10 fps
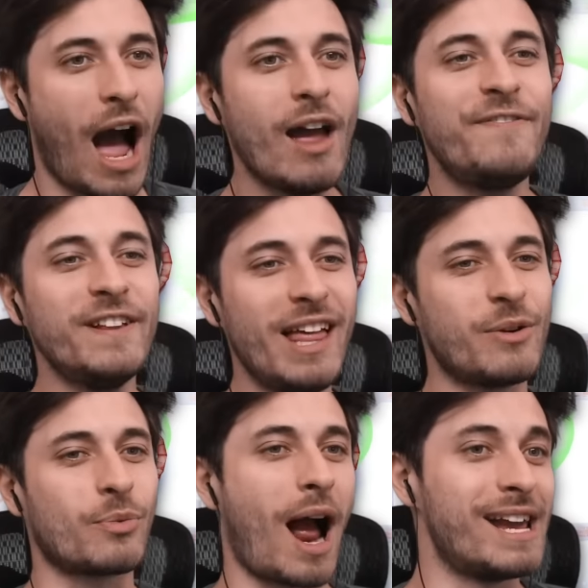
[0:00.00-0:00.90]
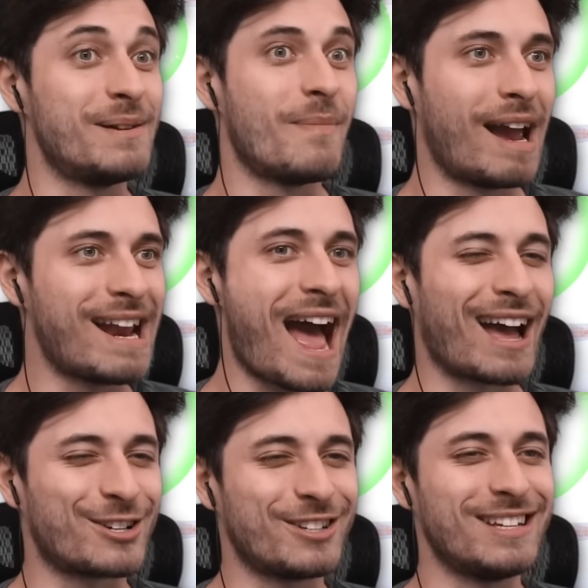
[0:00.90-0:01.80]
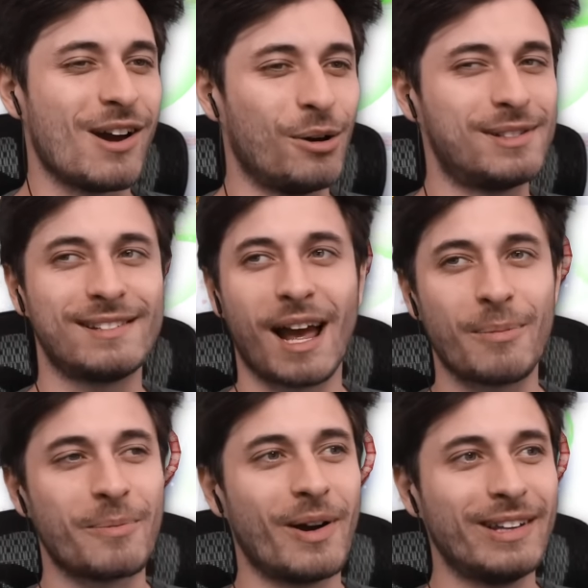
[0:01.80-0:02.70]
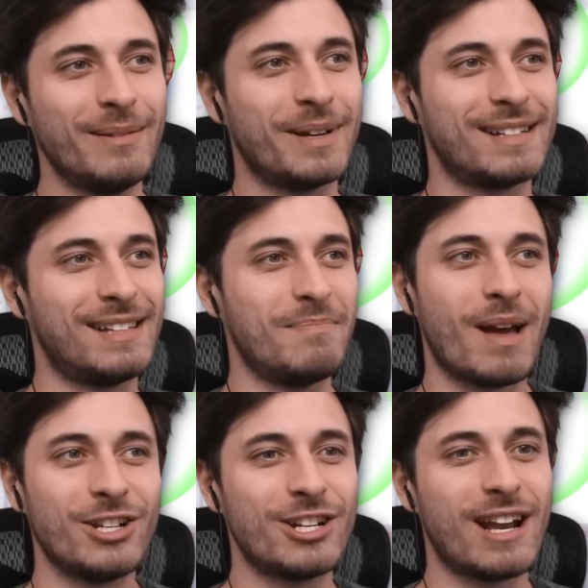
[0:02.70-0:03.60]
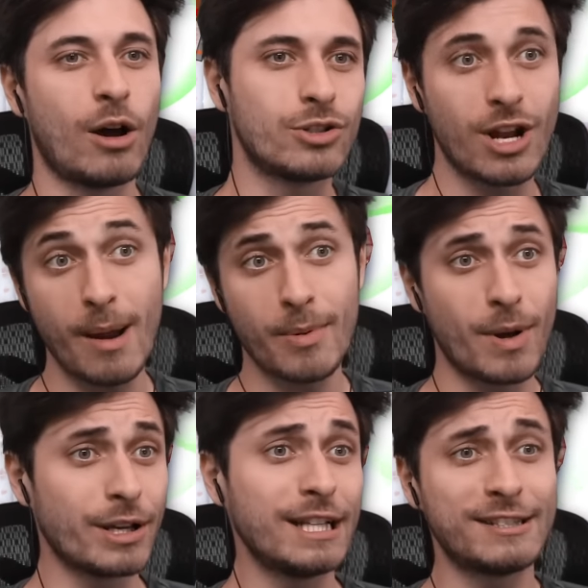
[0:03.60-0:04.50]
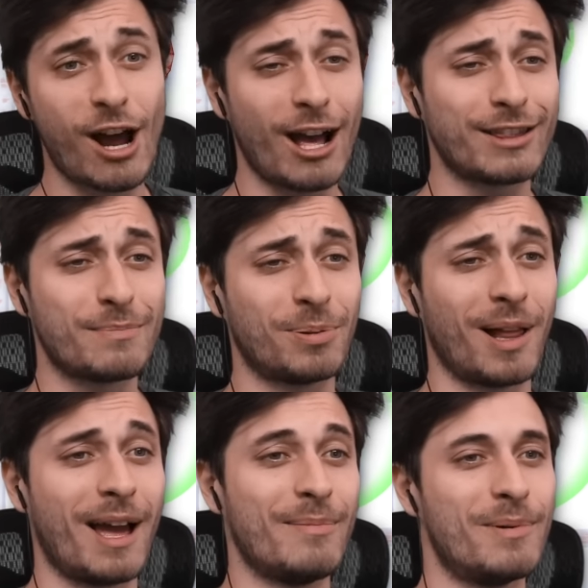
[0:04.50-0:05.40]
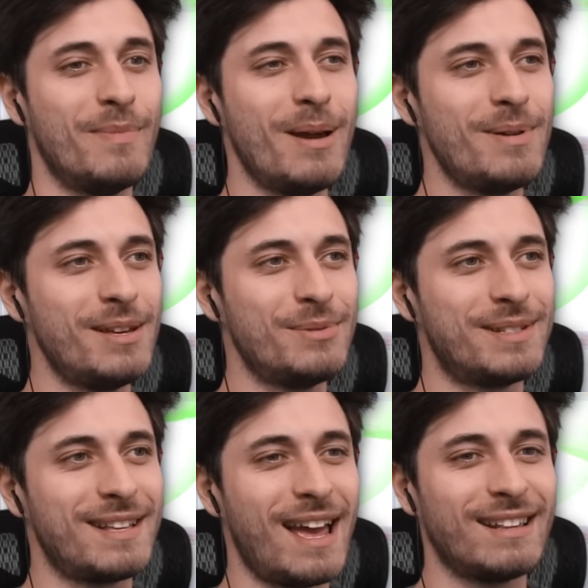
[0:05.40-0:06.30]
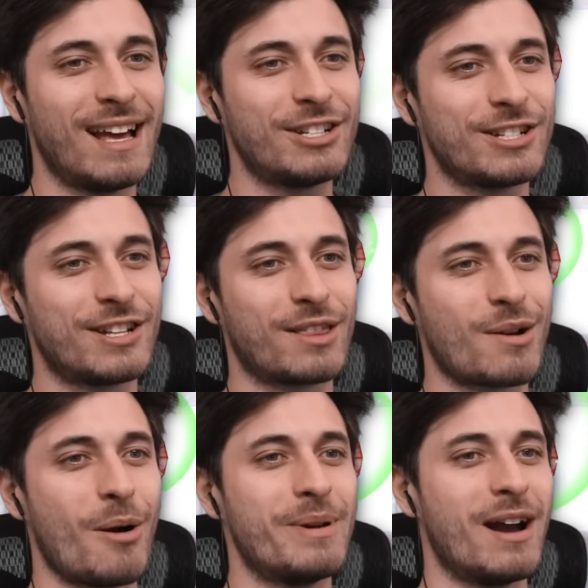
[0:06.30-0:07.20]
I feel like Ryan might actually go Sniper Monkey because he mentioned how Sniper Monkey's not the play, but maybe he was saying that just to throw me